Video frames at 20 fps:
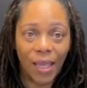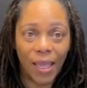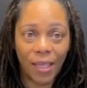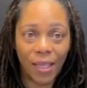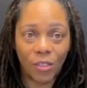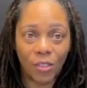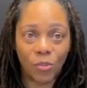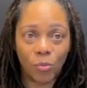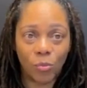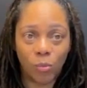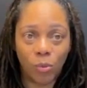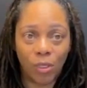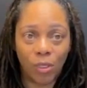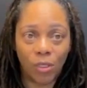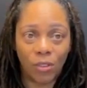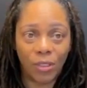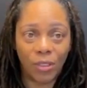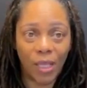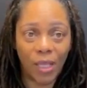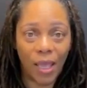as
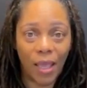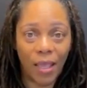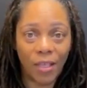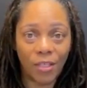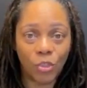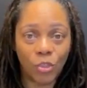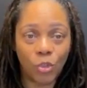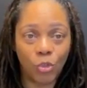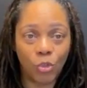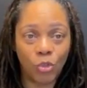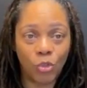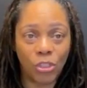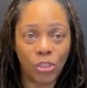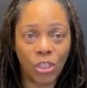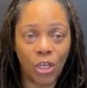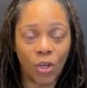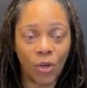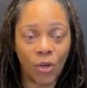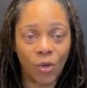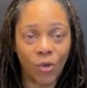well as you
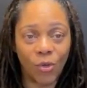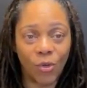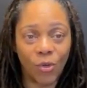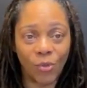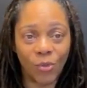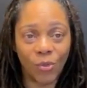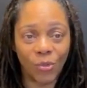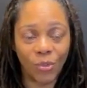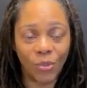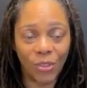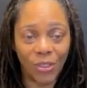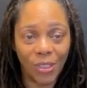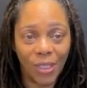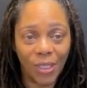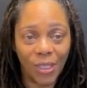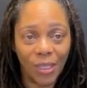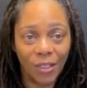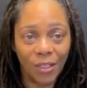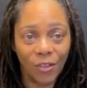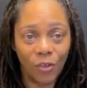turn
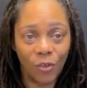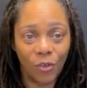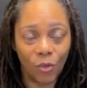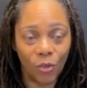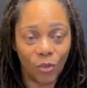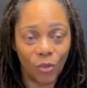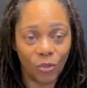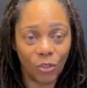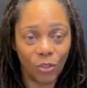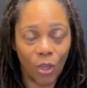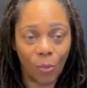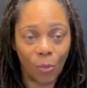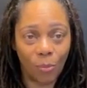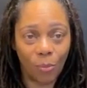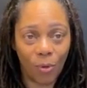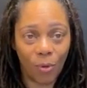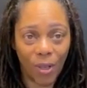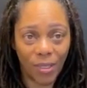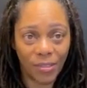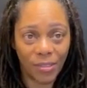your thought
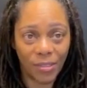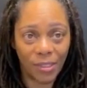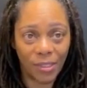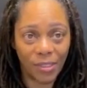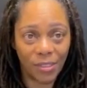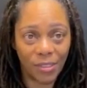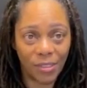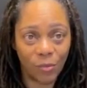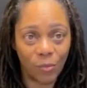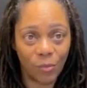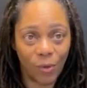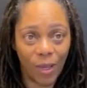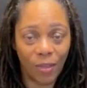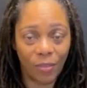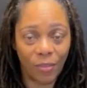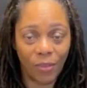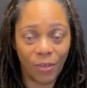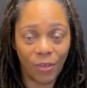process around.